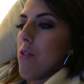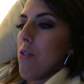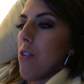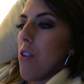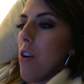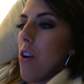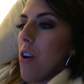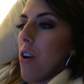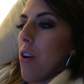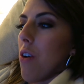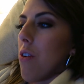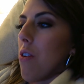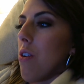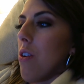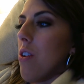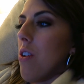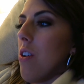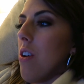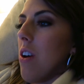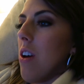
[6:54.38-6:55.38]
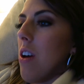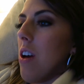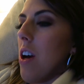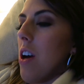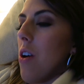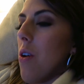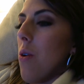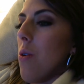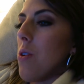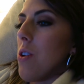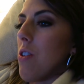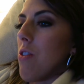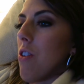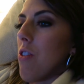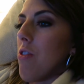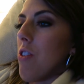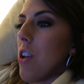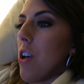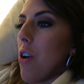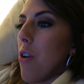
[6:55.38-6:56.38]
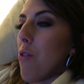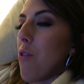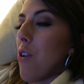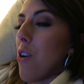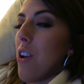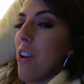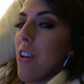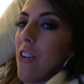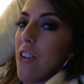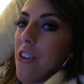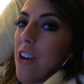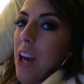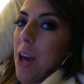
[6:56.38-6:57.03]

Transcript: vlog, a whole different video for another